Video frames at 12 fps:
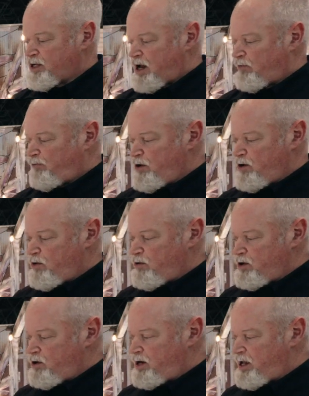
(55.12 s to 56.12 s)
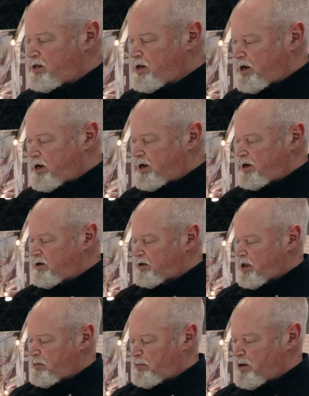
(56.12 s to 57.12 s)
got a few unique
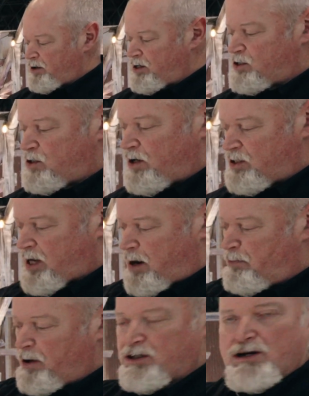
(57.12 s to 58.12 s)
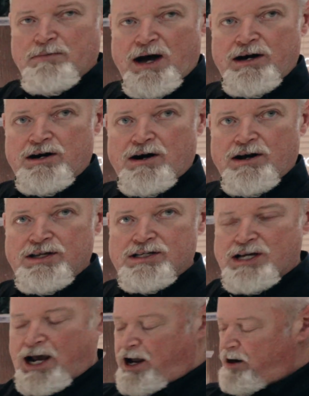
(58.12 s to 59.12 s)
capabilities to it. It's got a built-in monitor on the
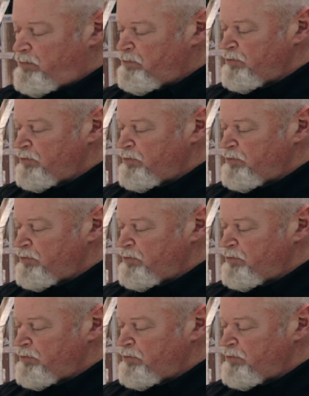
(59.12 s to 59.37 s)
side,